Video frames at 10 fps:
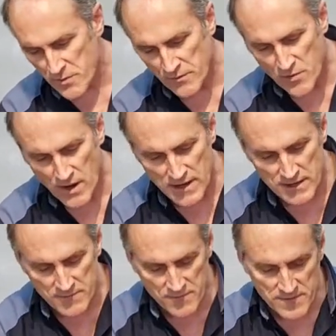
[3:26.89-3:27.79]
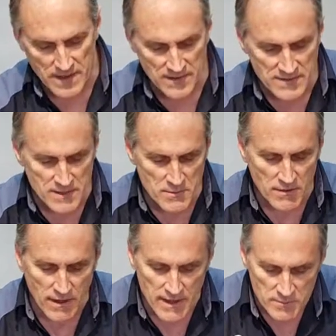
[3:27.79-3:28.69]
We've tried and they seem
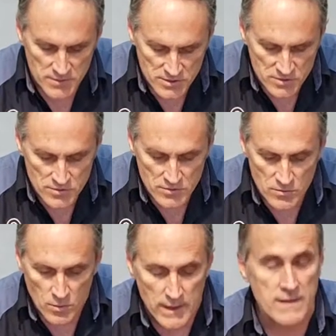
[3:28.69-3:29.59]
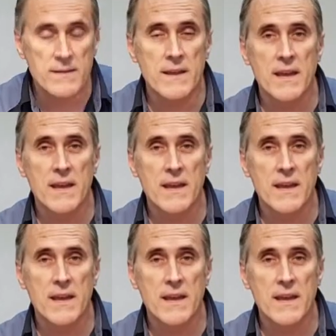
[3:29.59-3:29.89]
to line up just great,